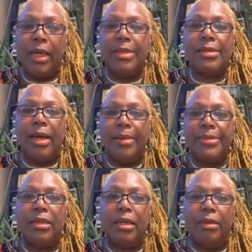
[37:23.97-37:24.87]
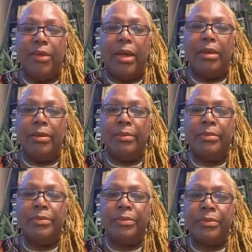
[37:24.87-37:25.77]
And it's time you know, to get it right
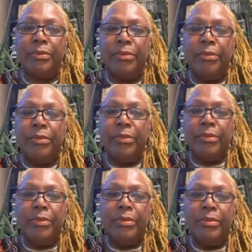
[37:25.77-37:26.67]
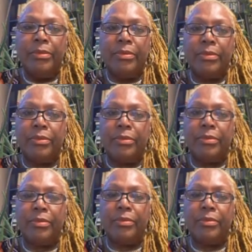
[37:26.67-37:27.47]
with people like you,